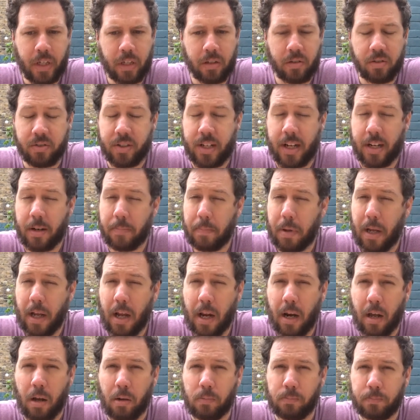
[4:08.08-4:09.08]
Standard
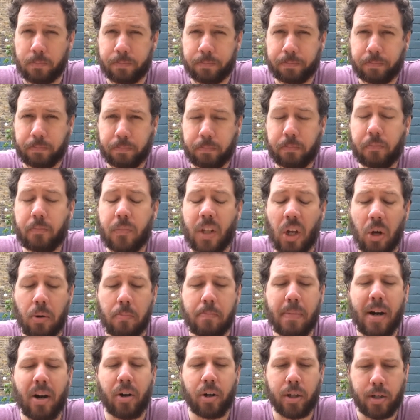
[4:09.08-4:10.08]
pale ale.
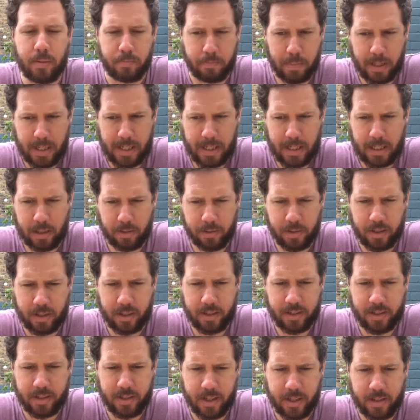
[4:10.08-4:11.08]
American pale ale, shall I
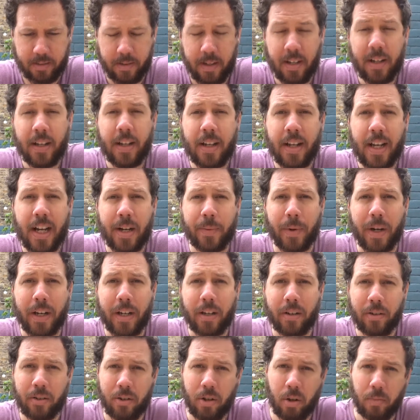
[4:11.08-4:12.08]
say. Anyway,
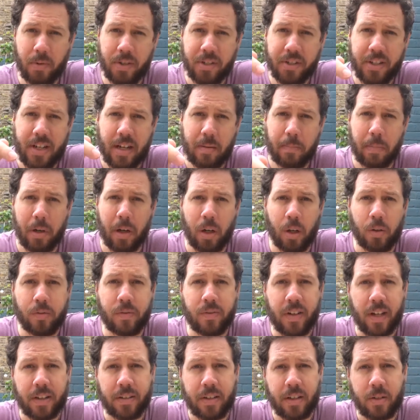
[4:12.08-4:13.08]
comments down below if
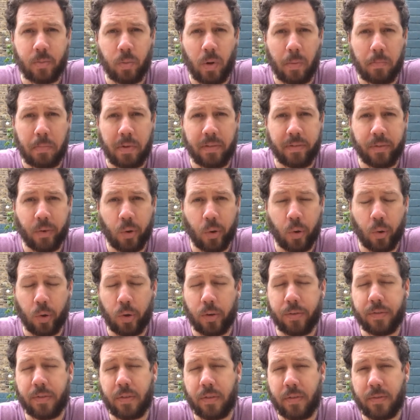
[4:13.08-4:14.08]
you've had this one before, or
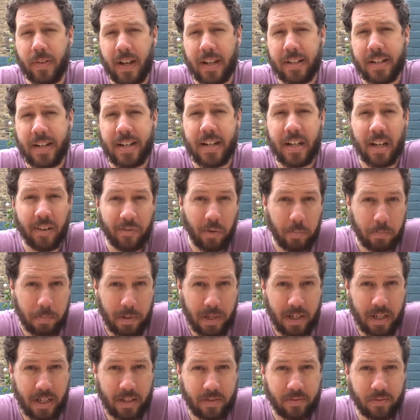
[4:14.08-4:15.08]
if you've had any other
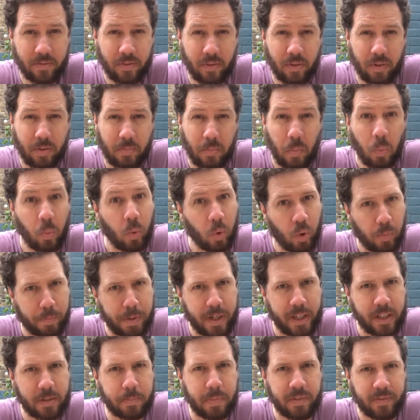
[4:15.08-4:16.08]
beers from
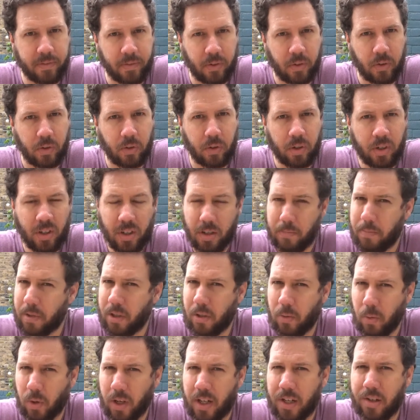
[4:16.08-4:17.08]
Warpigs before. I'd be
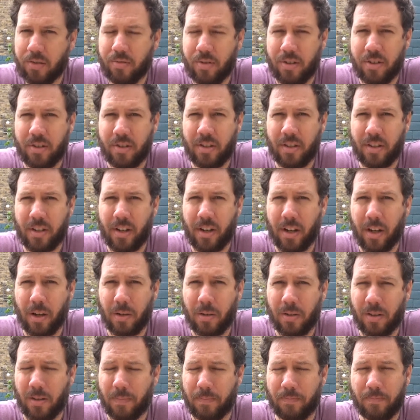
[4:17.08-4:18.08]
quite interested to know,
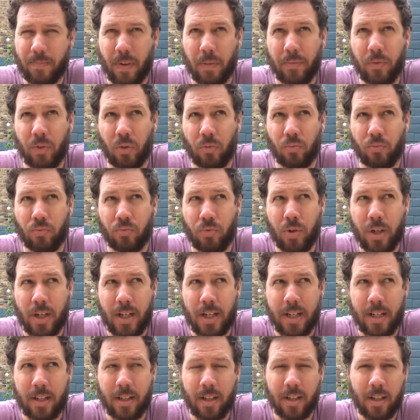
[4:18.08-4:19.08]
because I've not
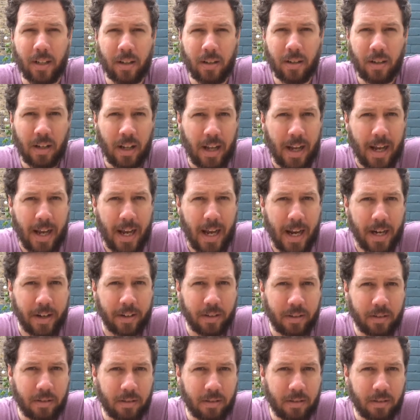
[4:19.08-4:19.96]
really had